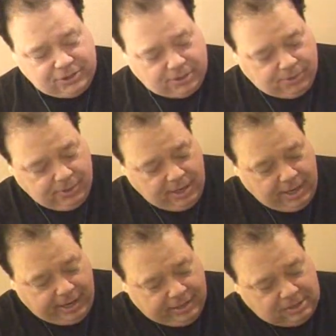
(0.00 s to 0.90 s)
So
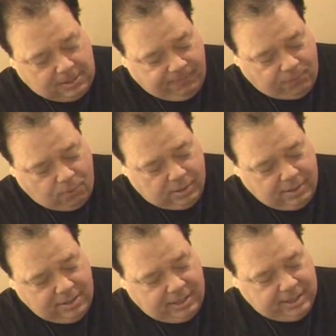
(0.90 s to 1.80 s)
except for
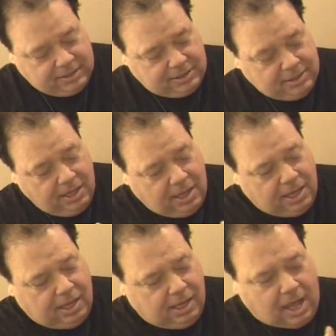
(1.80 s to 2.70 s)
this,
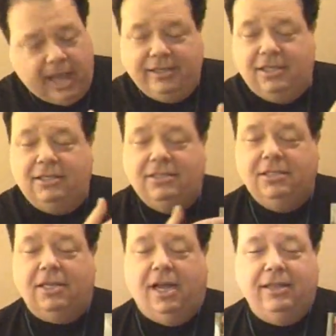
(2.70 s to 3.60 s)
I did
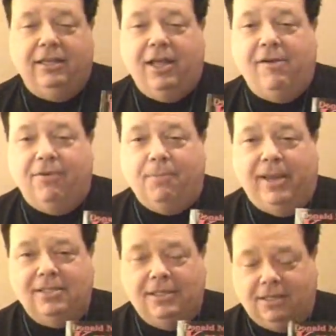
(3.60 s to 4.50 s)
design the cover
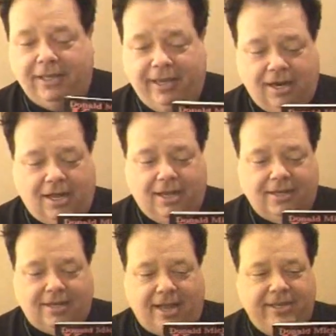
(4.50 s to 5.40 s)
basically, and
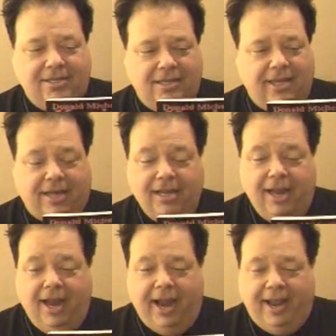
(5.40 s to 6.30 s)
I did that.
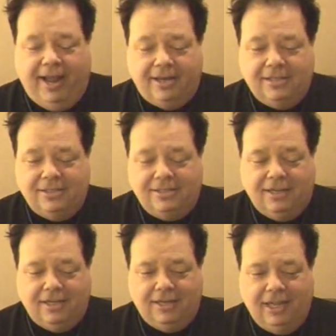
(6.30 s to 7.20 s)
And
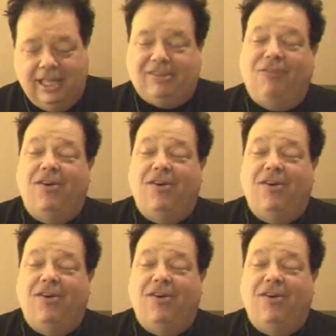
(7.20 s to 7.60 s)
it's